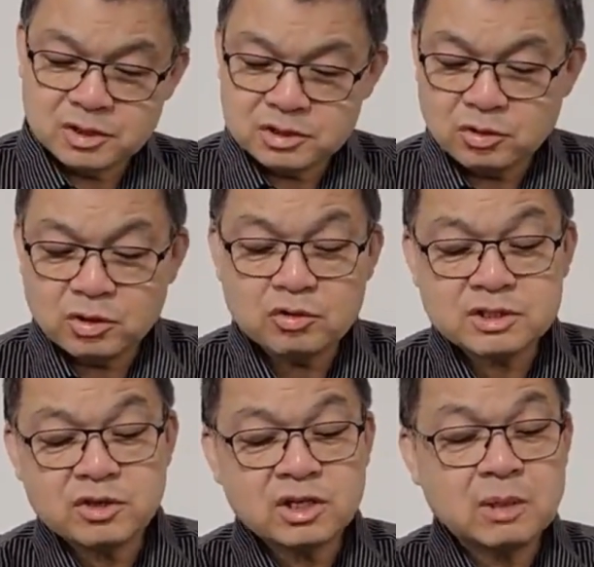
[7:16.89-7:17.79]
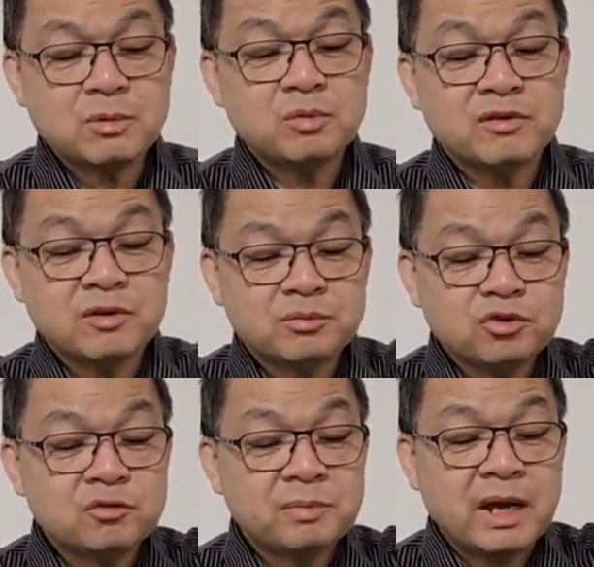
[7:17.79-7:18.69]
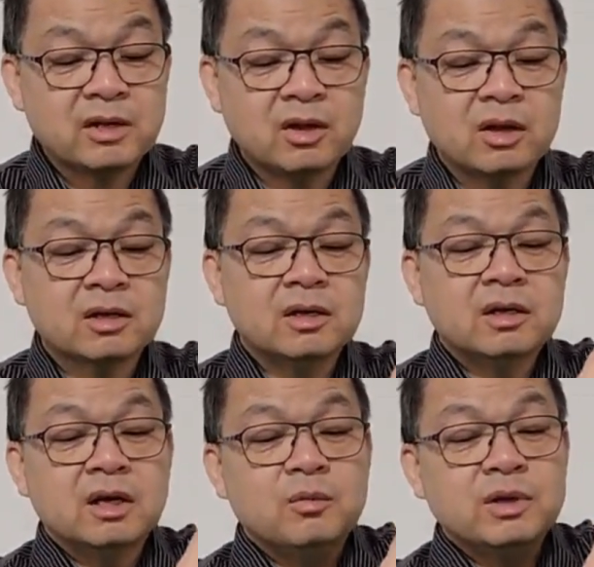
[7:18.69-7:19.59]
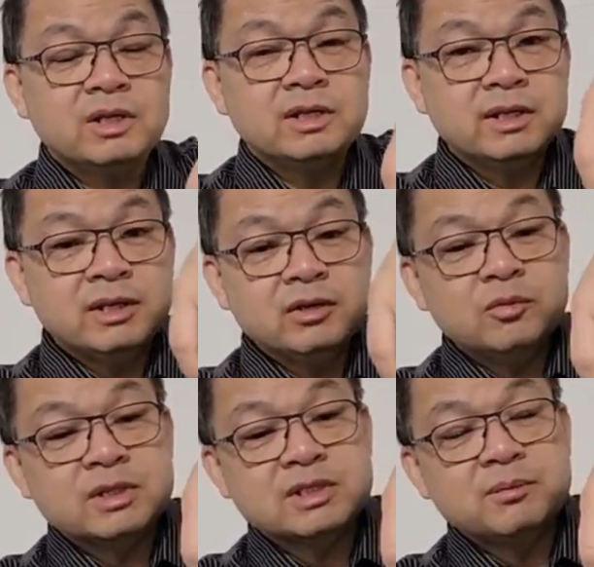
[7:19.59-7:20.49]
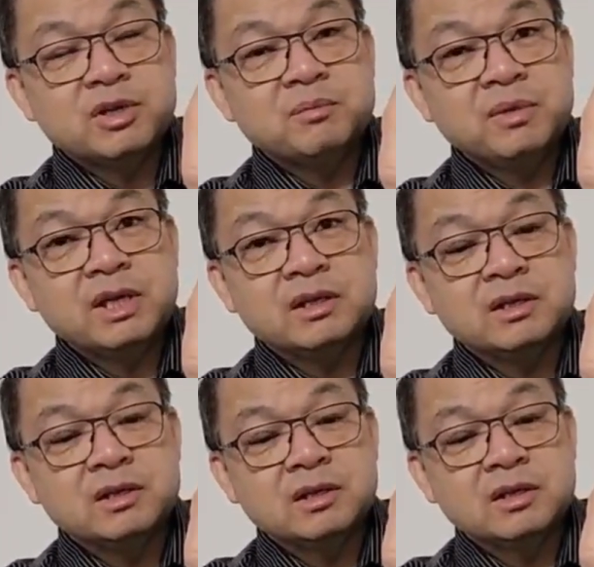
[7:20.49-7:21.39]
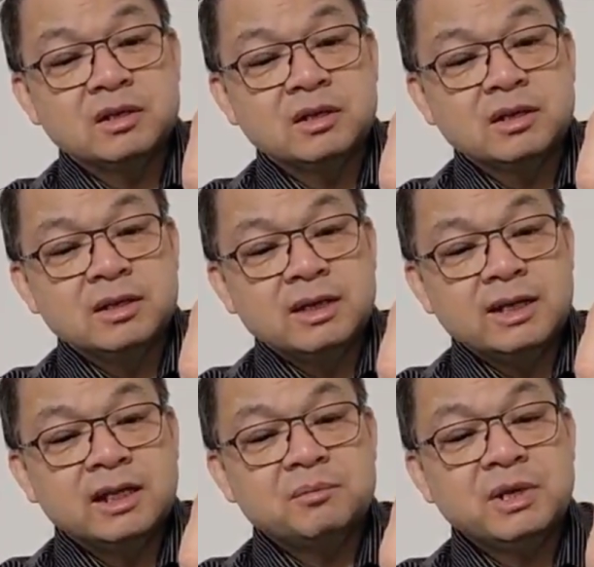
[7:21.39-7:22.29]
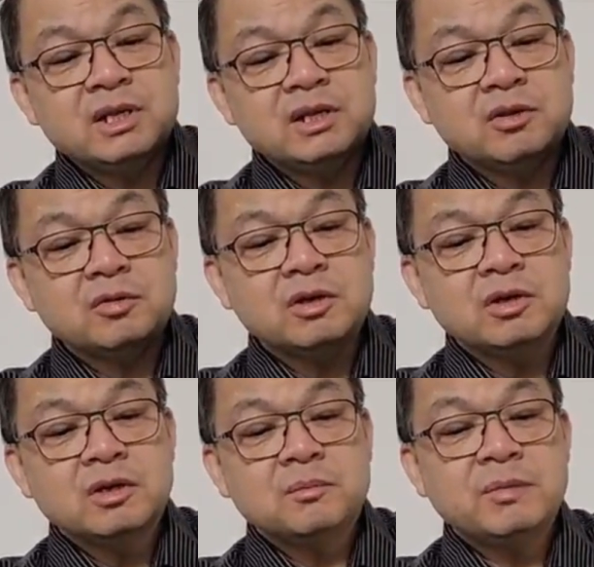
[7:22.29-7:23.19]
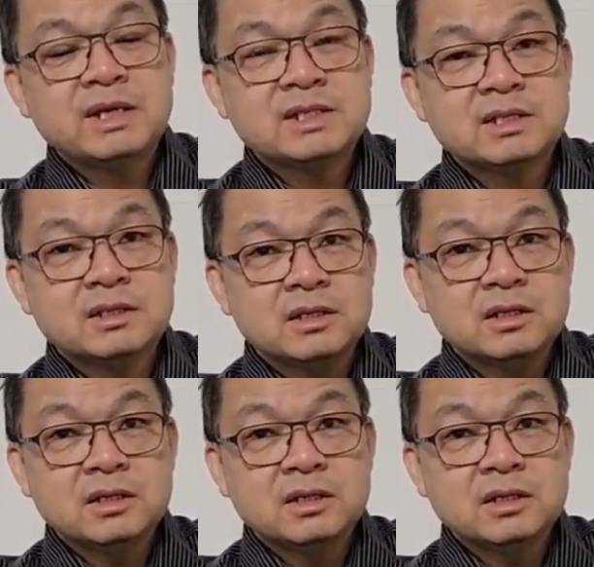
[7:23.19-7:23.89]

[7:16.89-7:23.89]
So Cold Steel came up with an improved back lock, and what they did here was they put a pin, and that pin in here makes it